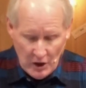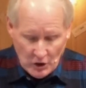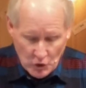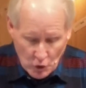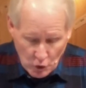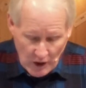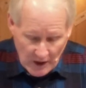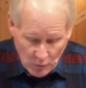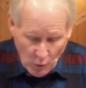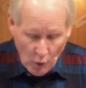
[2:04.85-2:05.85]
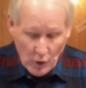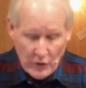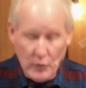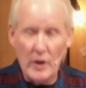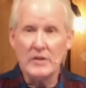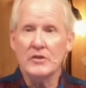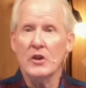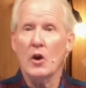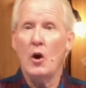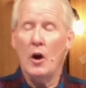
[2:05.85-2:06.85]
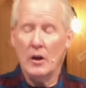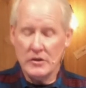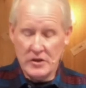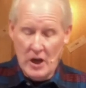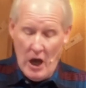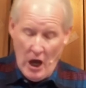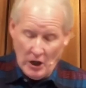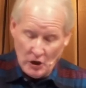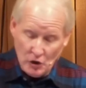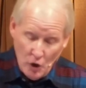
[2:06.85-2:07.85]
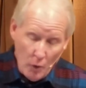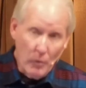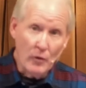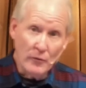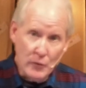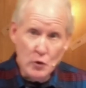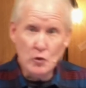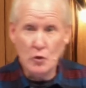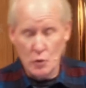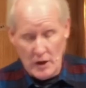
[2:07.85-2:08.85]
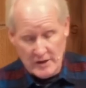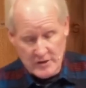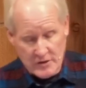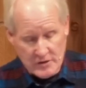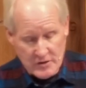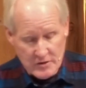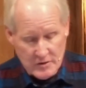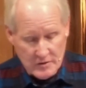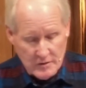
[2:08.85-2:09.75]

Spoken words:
Ukraine war threatens to cause global food crisis.